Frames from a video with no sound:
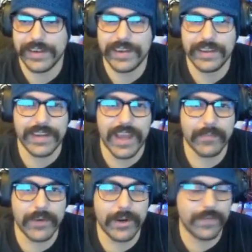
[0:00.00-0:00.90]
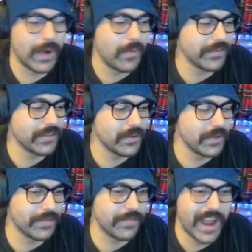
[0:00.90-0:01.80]
damn, bro, if I wasn't doing
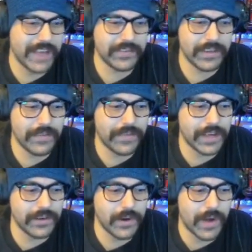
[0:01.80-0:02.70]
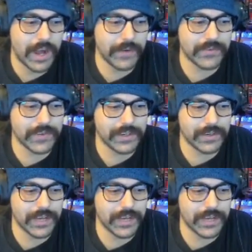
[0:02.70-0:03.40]
it fast enough, I don't know how strict you gotta